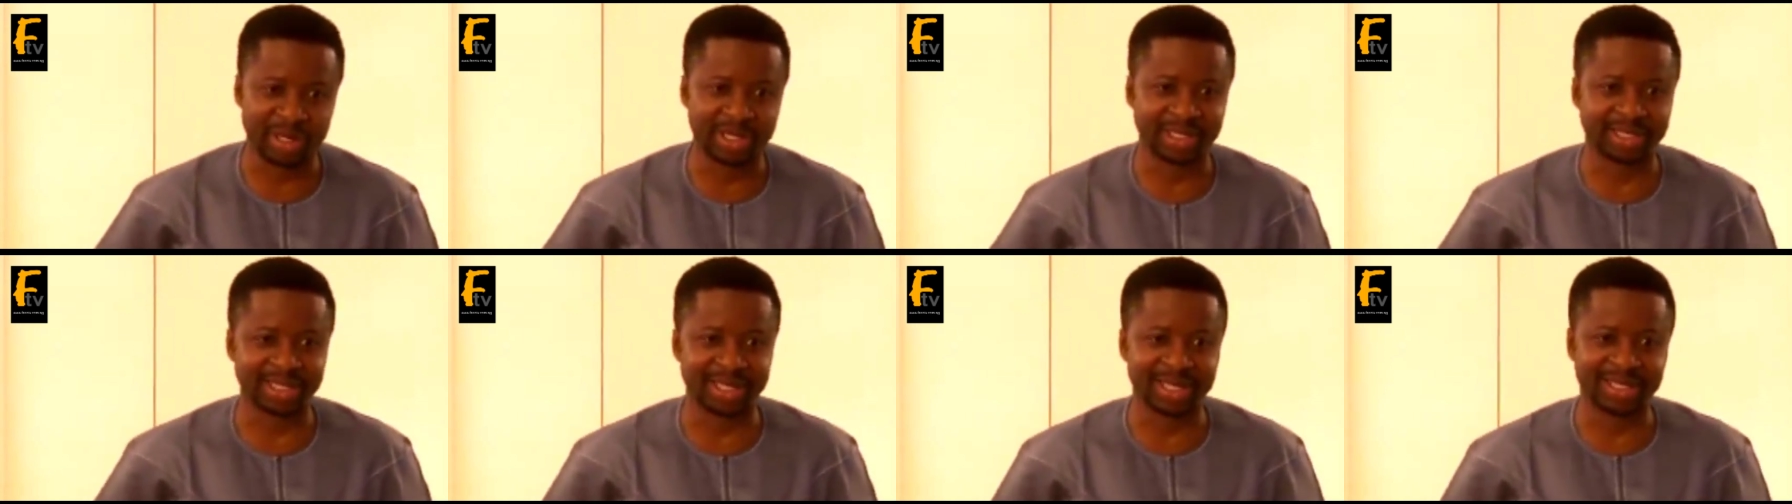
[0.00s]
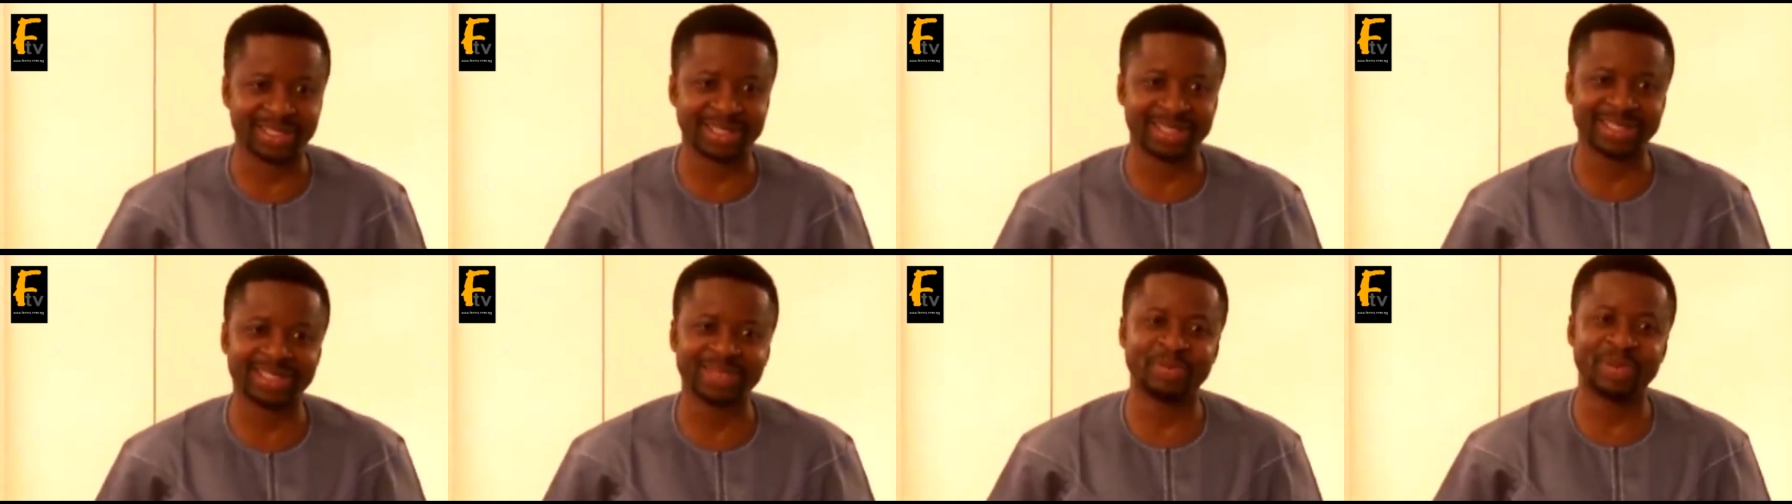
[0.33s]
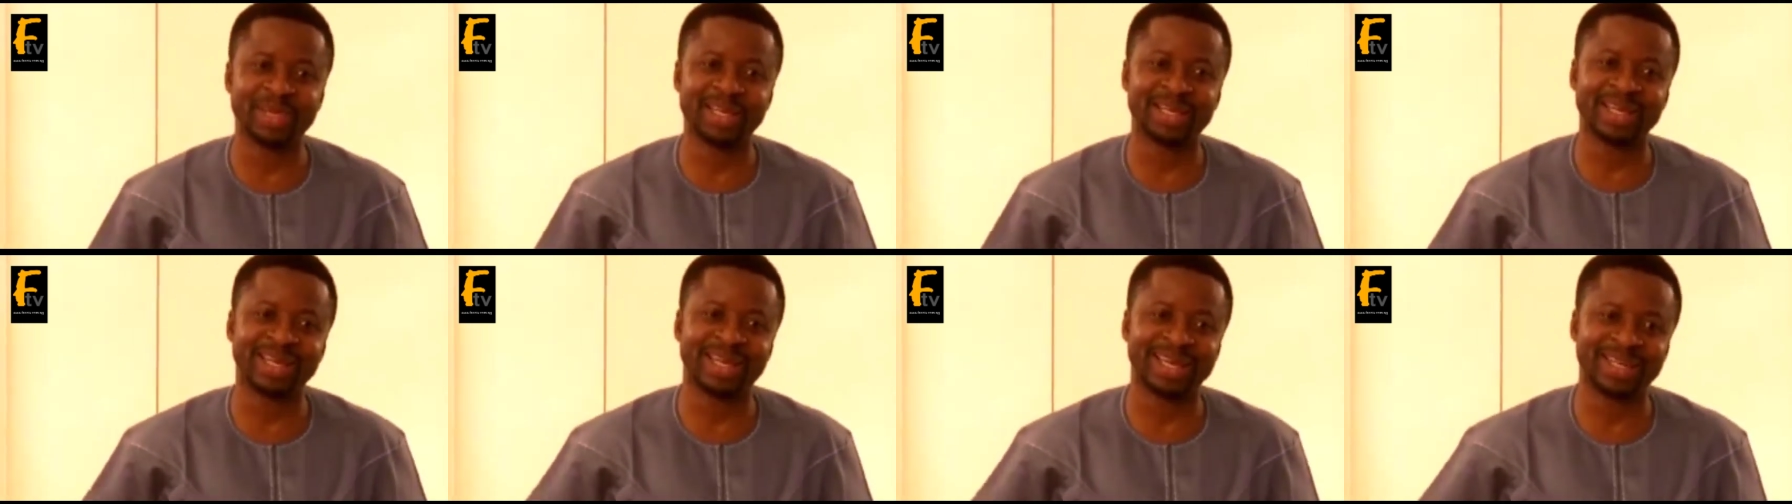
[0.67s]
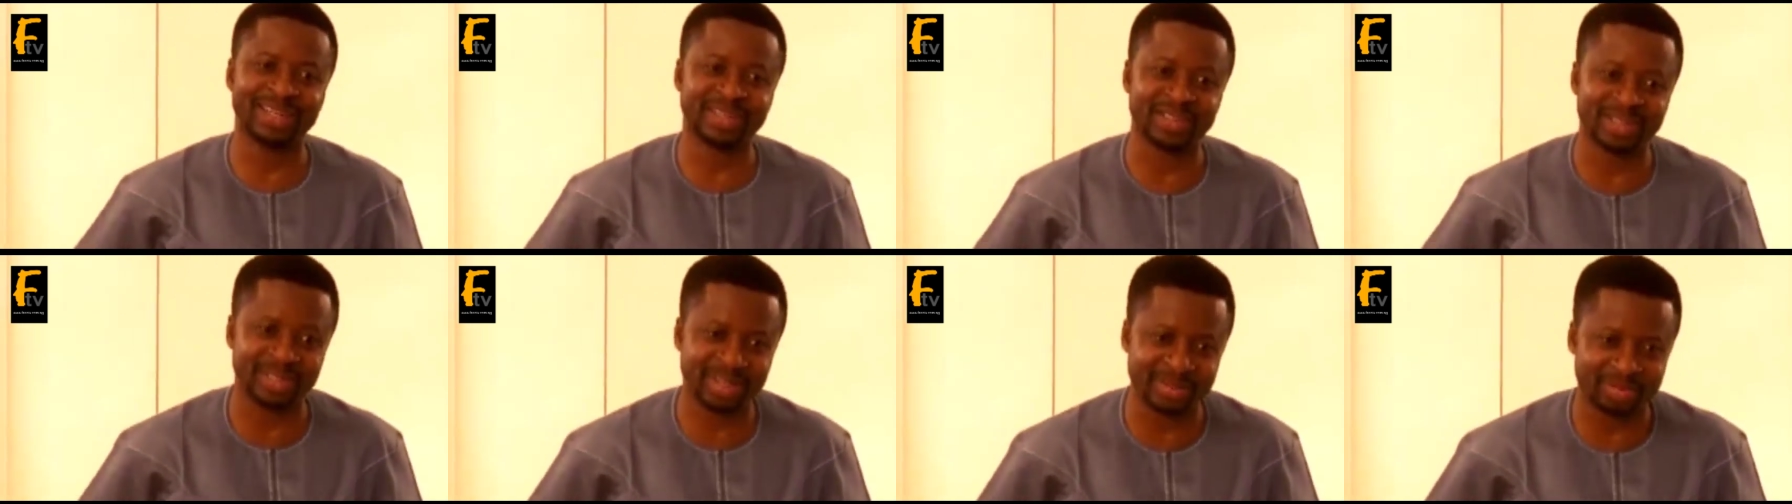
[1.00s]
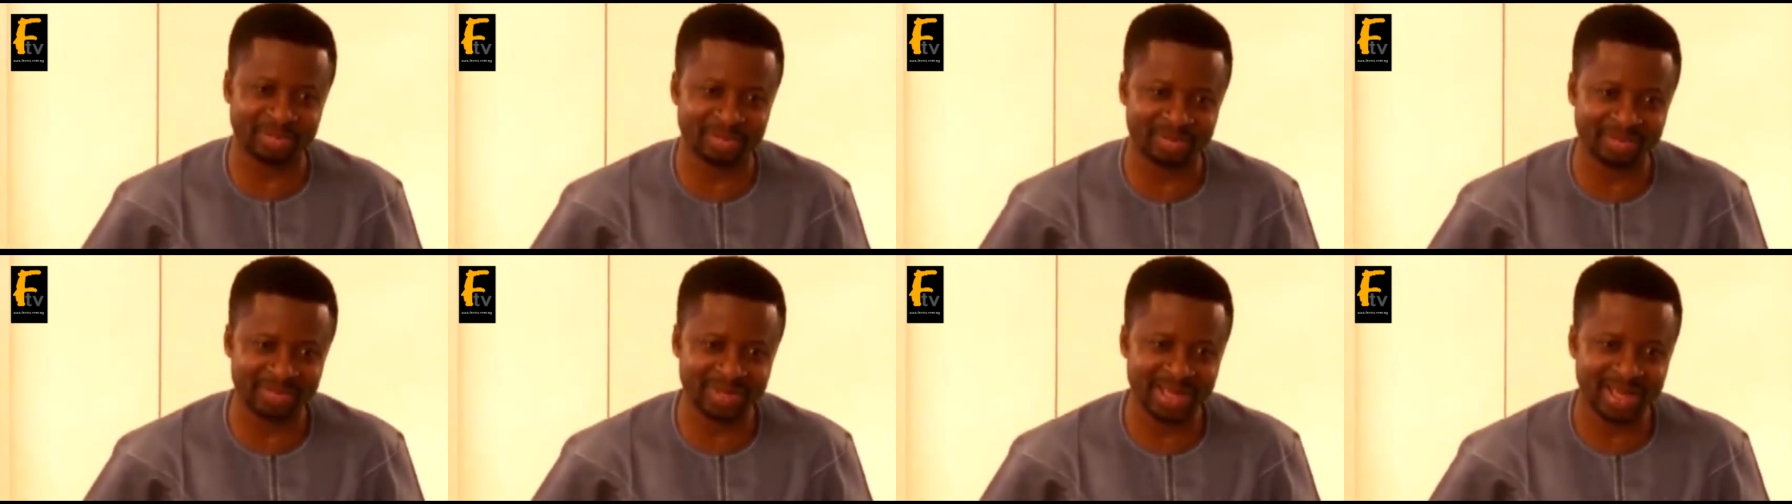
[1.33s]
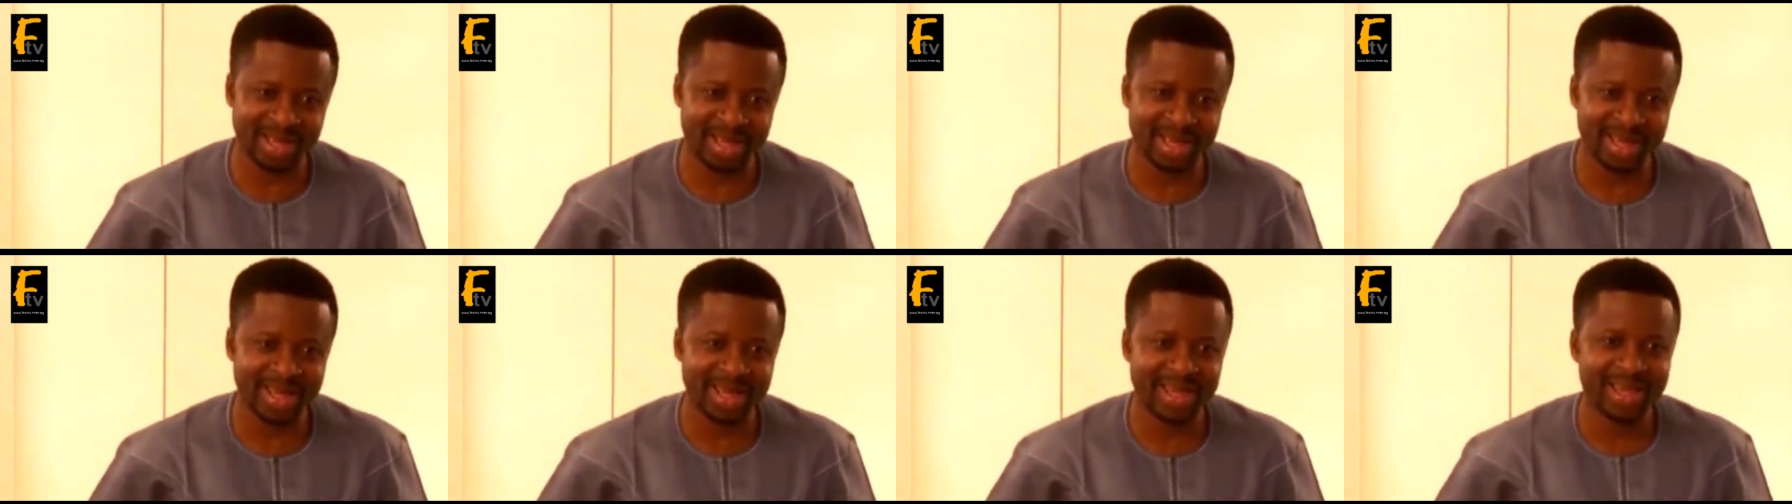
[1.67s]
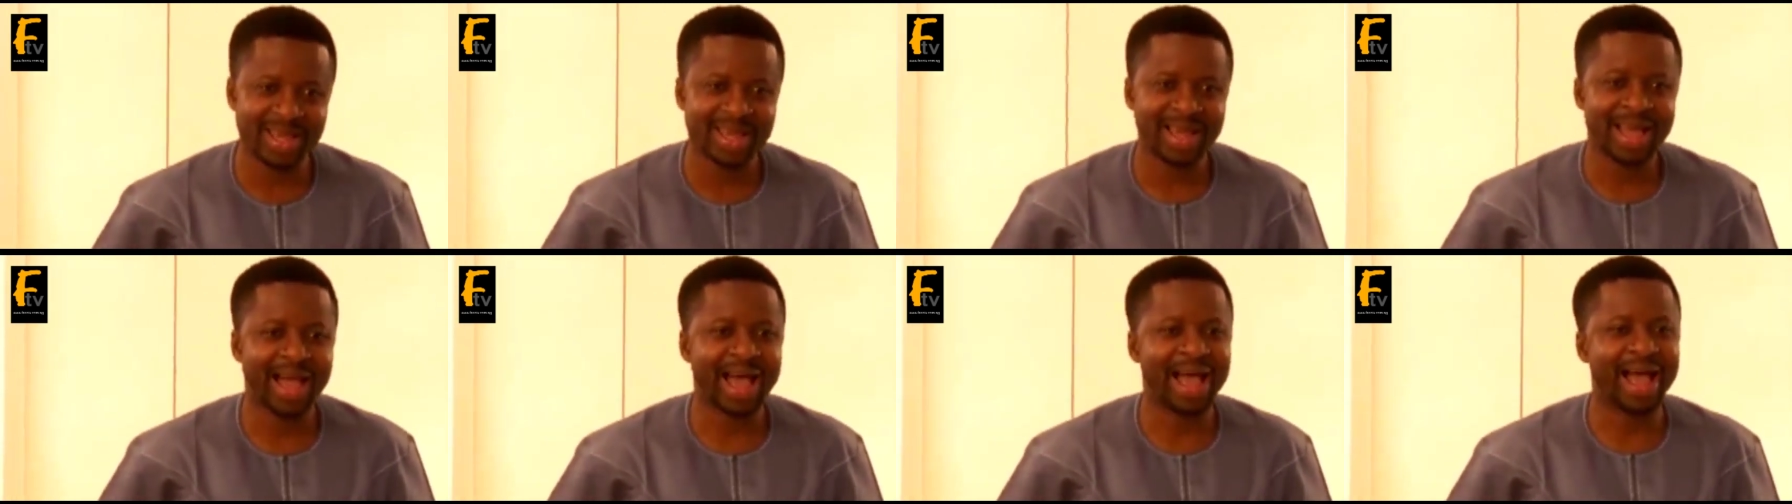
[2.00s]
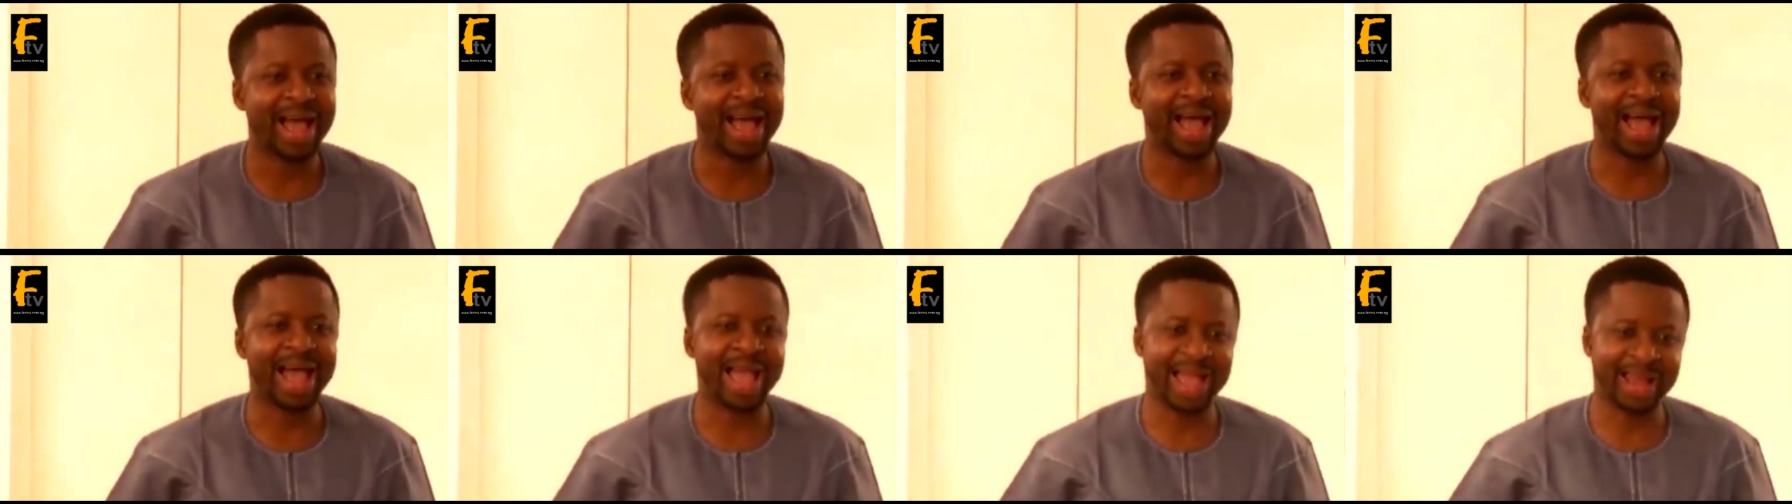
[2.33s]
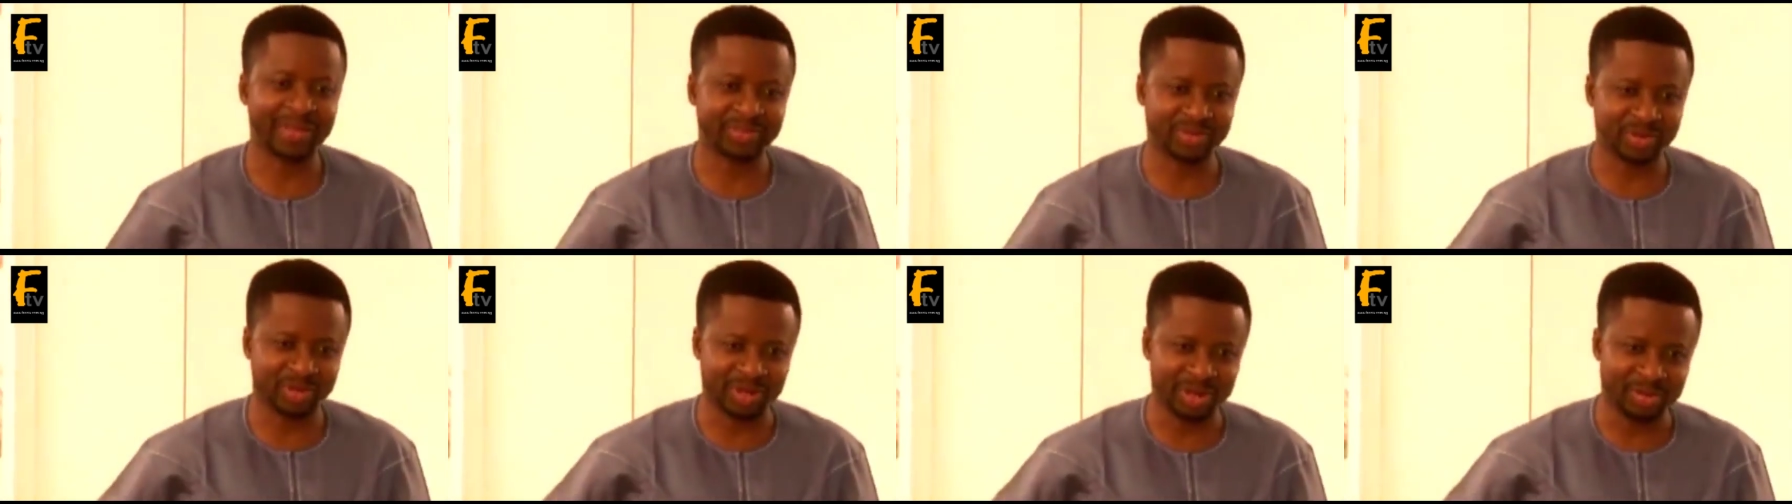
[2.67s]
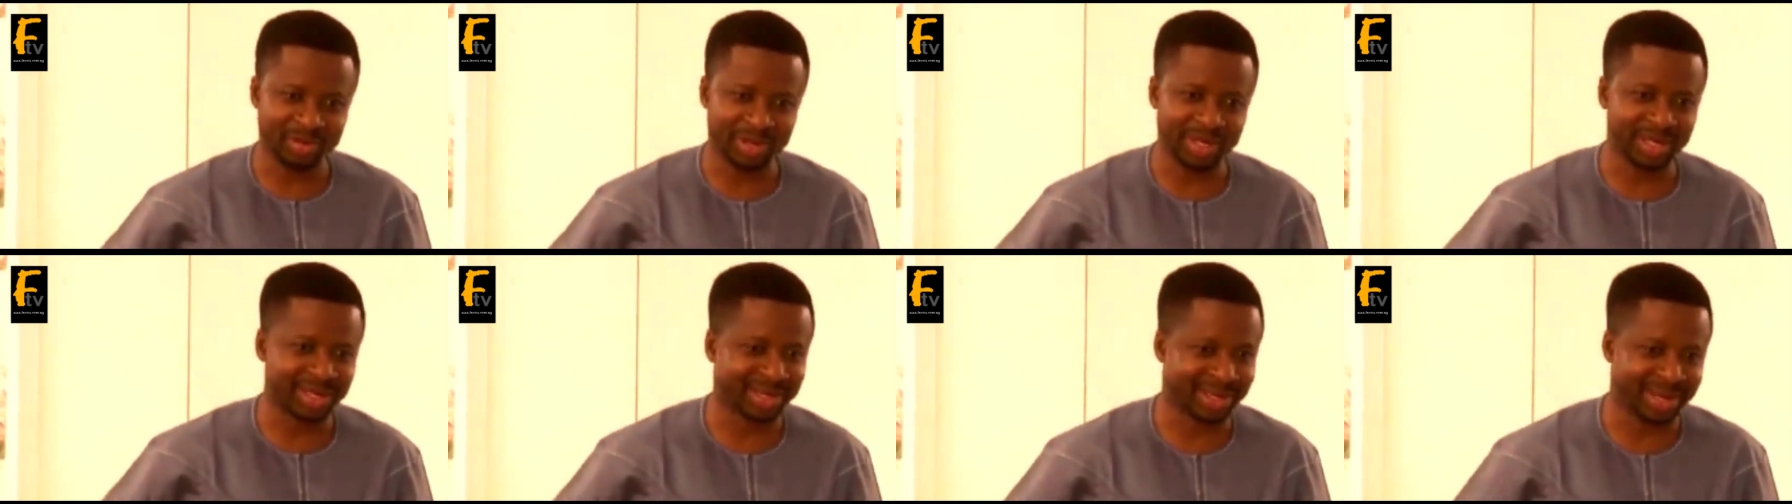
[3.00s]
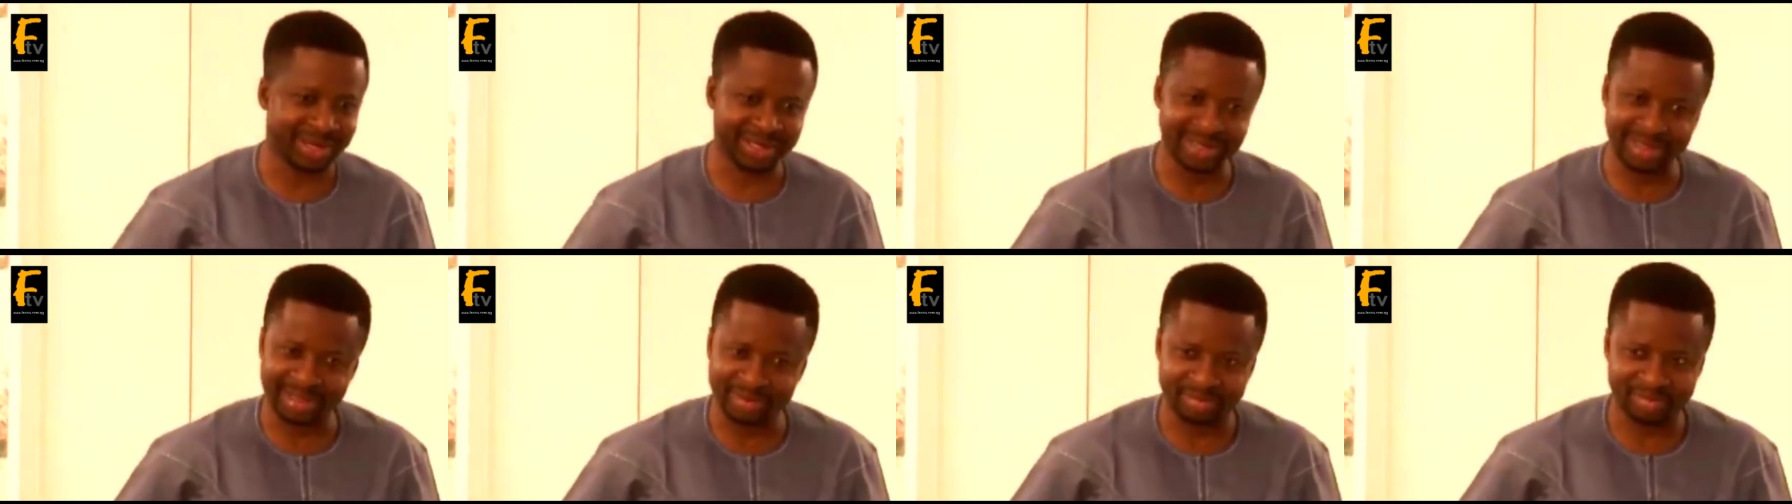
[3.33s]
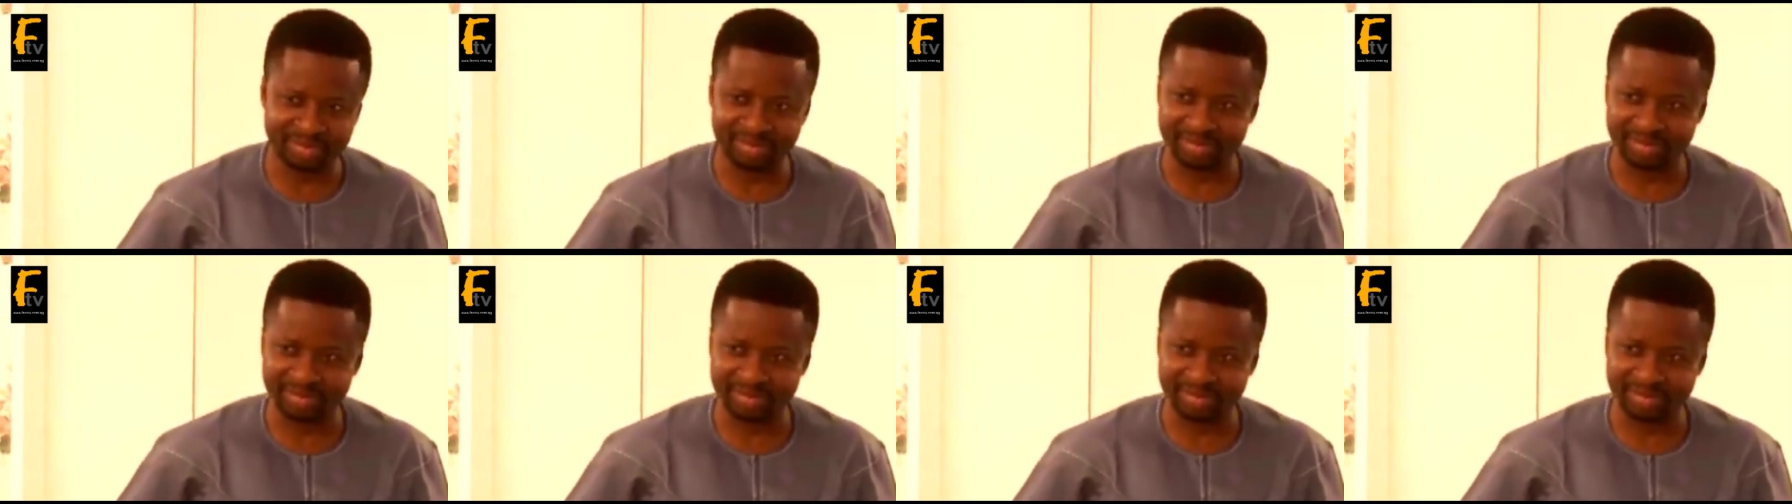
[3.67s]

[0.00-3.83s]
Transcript: somebody says it's been a dream. I have to remain in that